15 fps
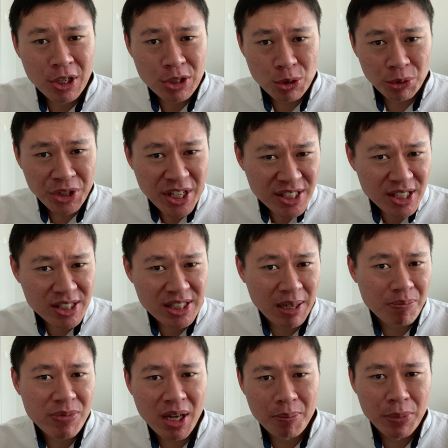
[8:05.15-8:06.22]
So these are
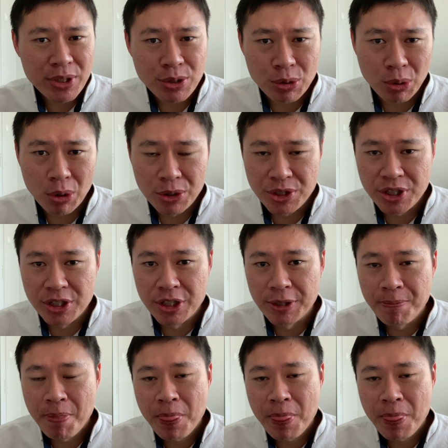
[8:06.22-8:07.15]
some numbers to consider.